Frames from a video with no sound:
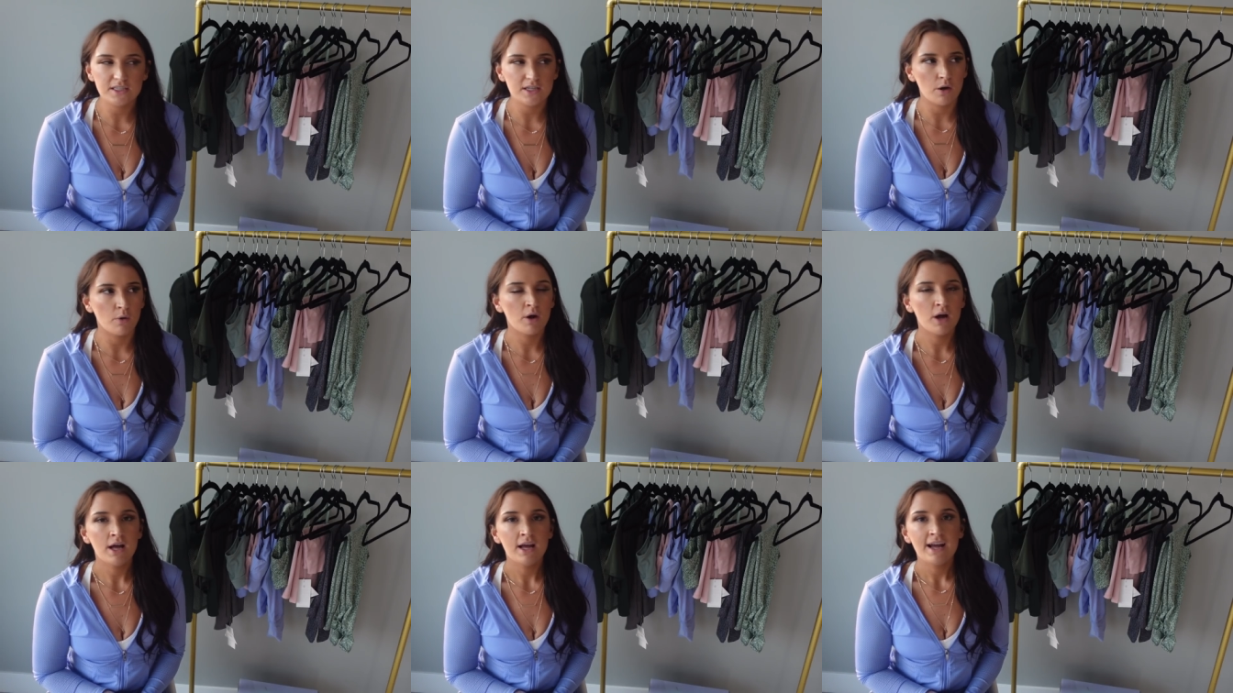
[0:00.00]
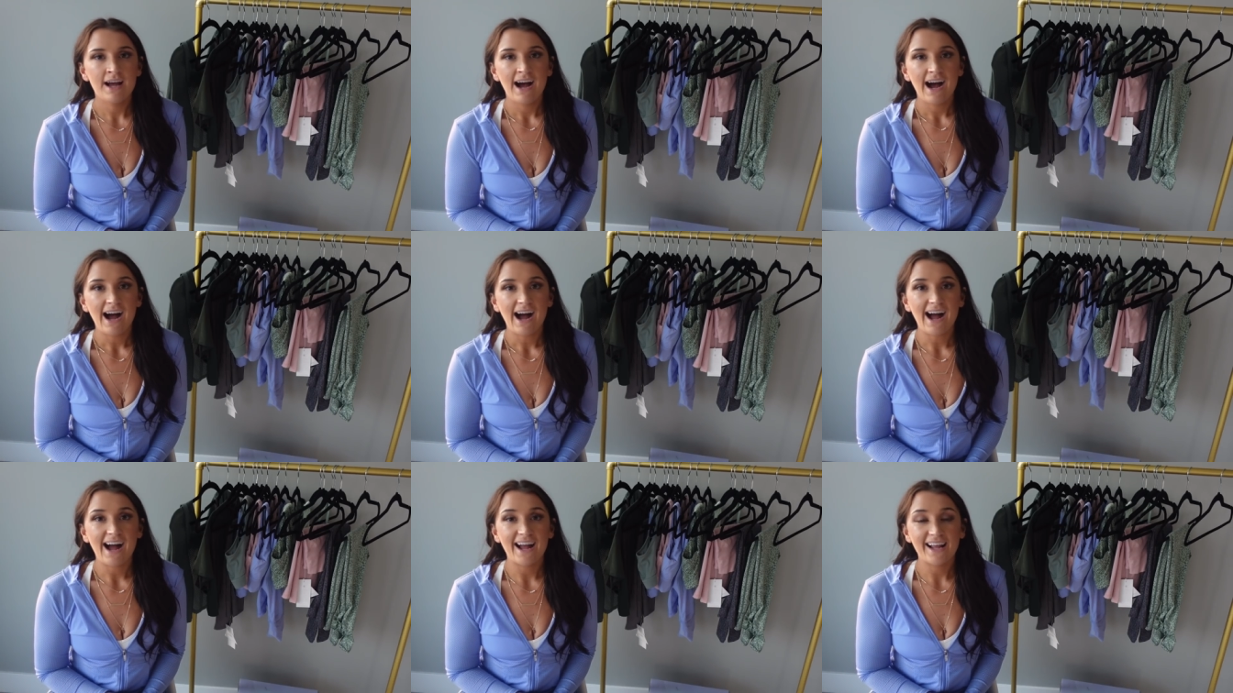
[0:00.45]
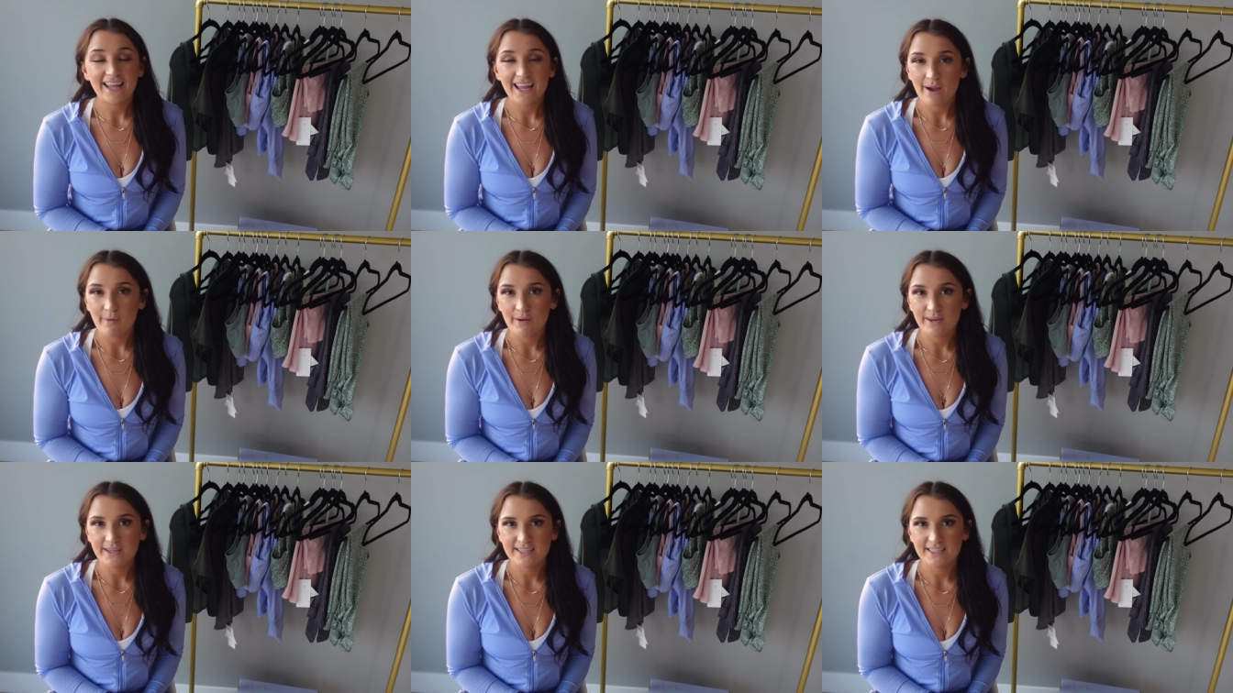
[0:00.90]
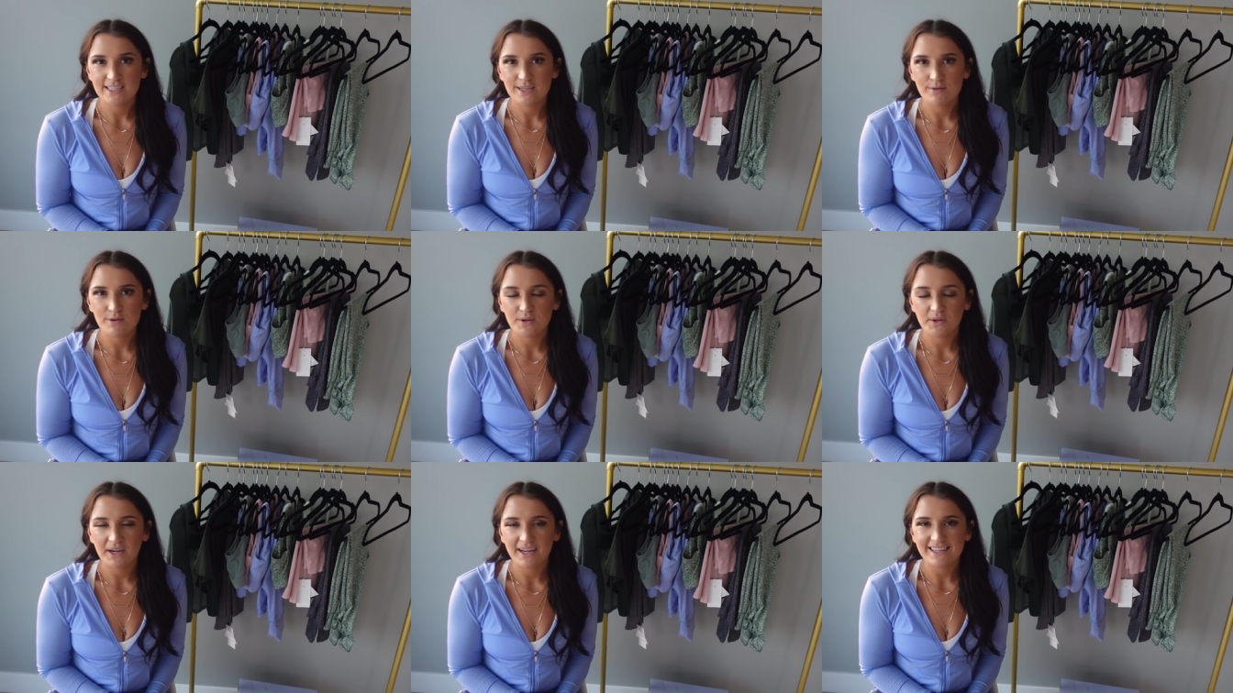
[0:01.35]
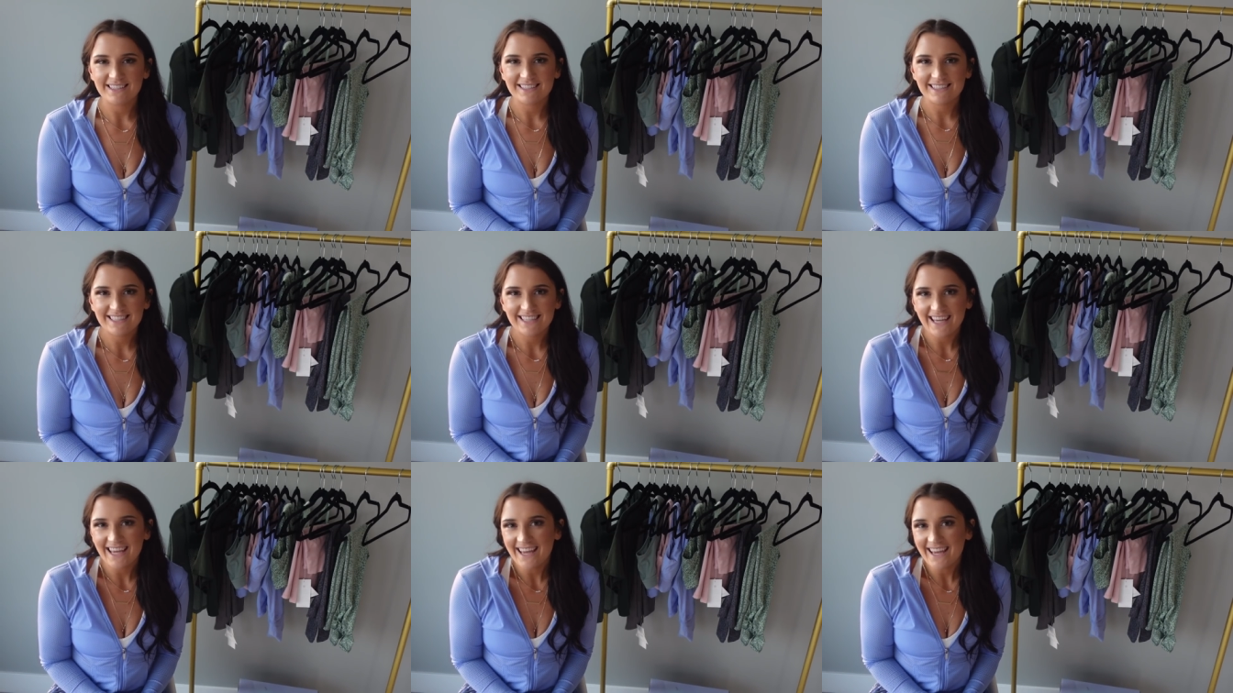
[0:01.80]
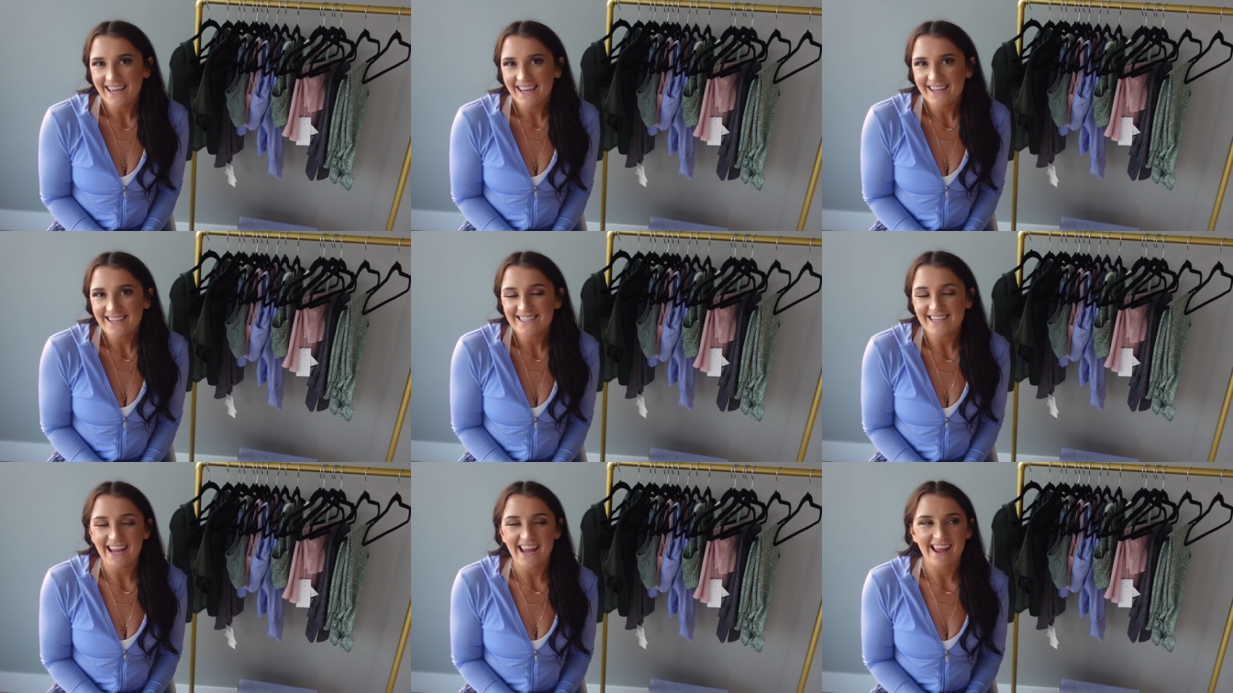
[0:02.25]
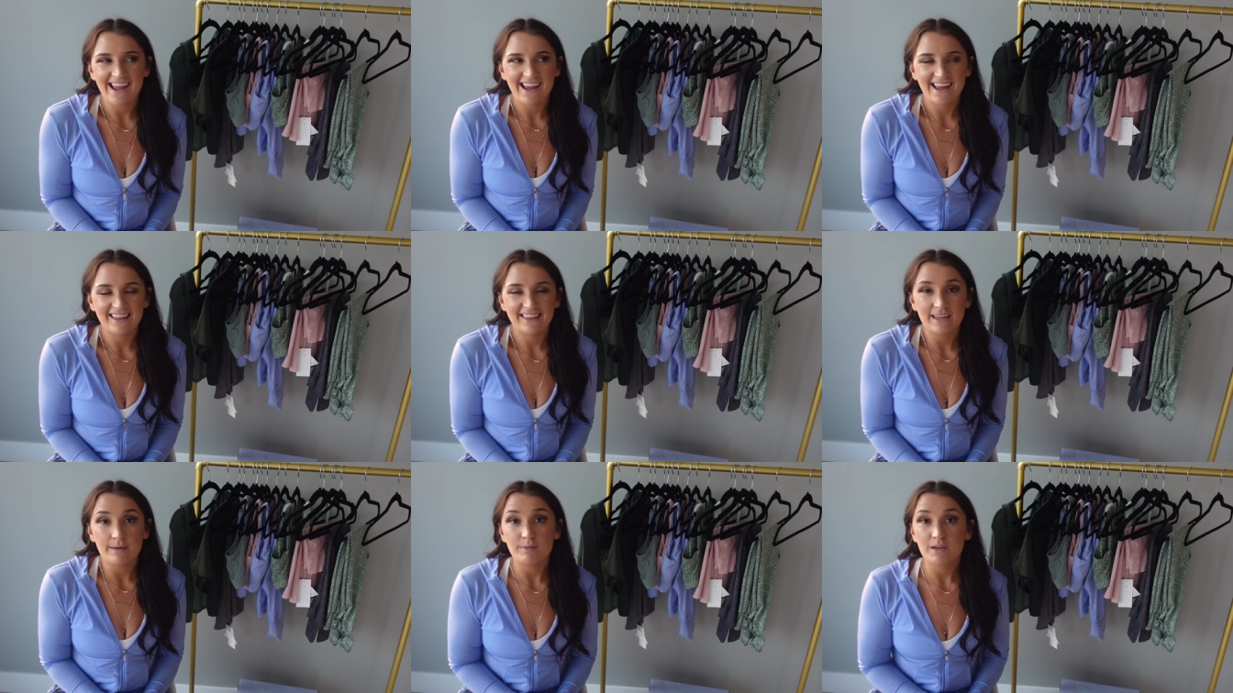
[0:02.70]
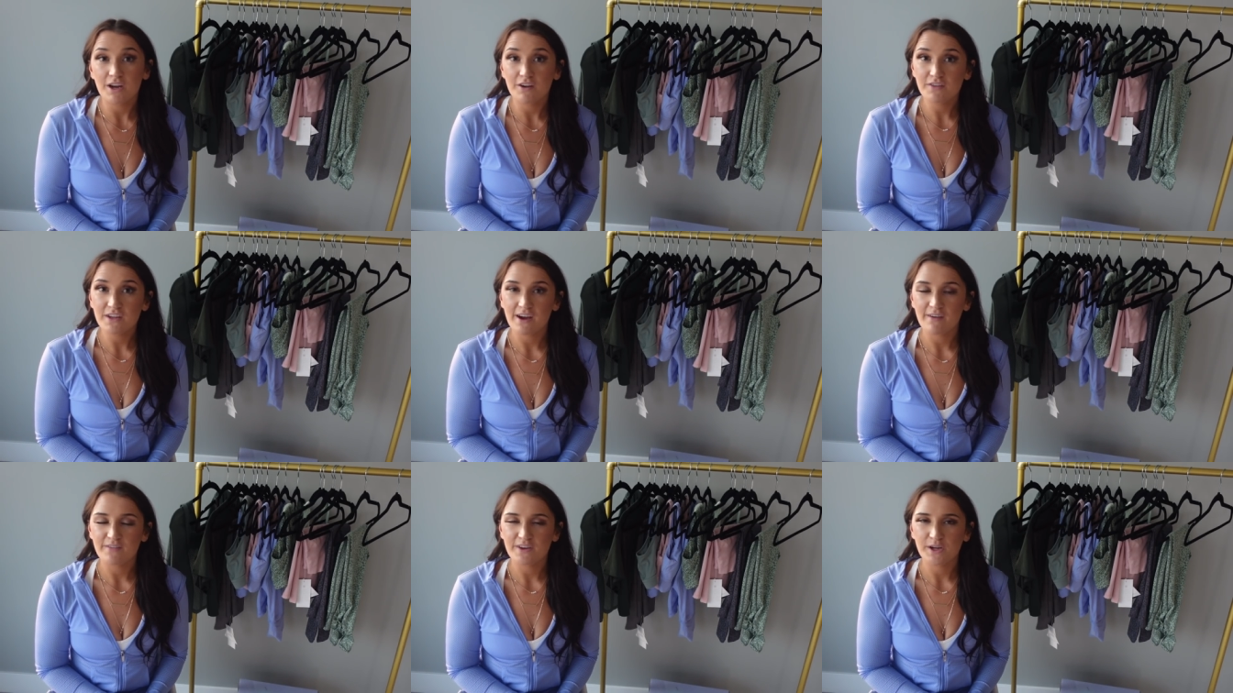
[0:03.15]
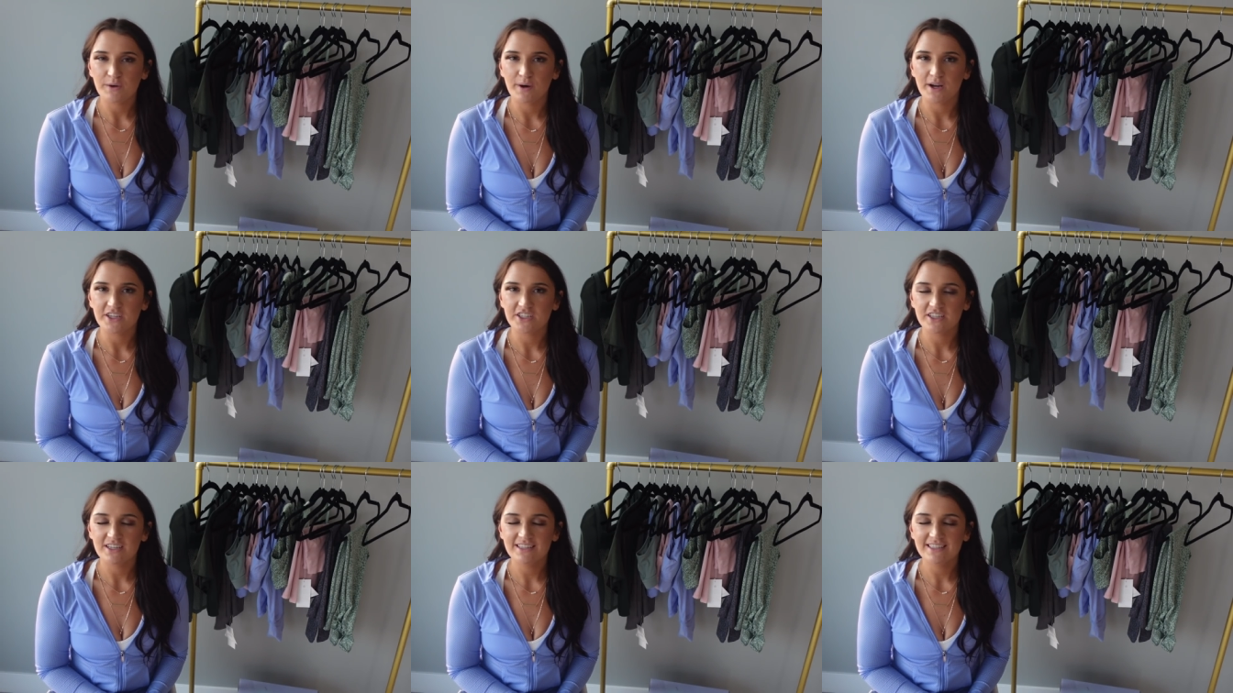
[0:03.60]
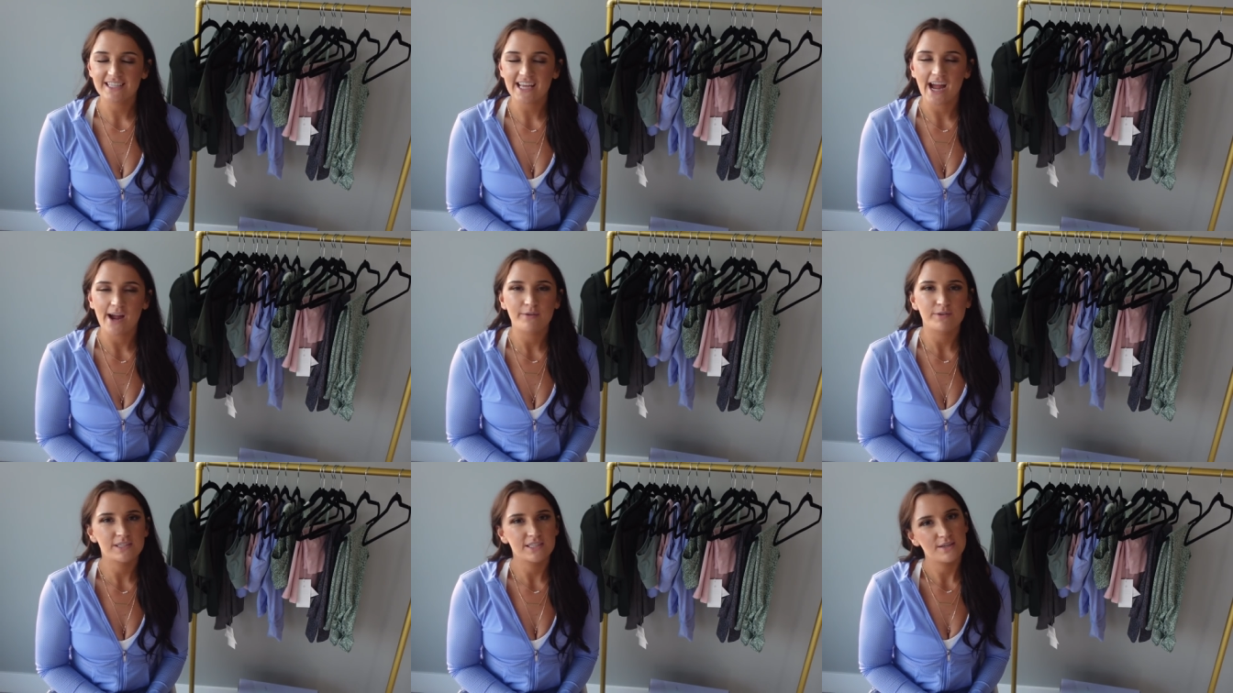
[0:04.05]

So I can't wait to see what you guys get, and let me know if you have any questions. I will